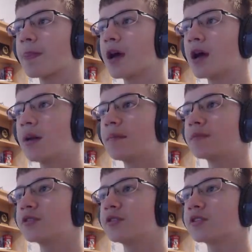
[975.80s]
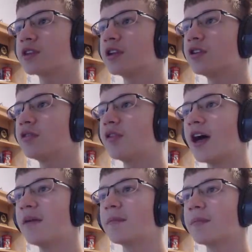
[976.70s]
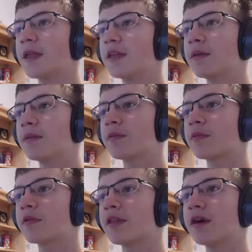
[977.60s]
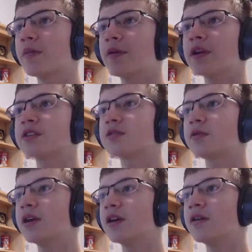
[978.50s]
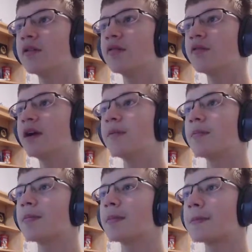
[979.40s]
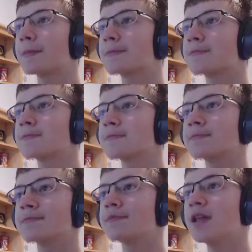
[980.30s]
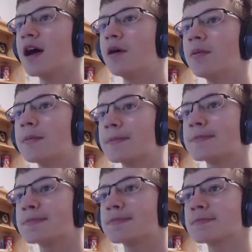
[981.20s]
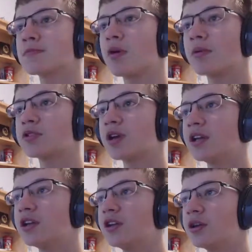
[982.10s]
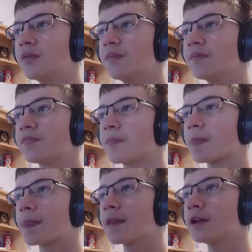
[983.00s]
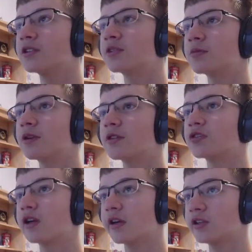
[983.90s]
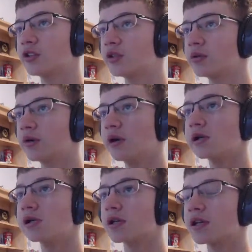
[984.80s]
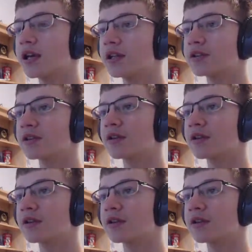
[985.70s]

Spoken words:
So you're just going to do that, and then that'll bring us through here, right? Now, what we're trying to do is we are trying to get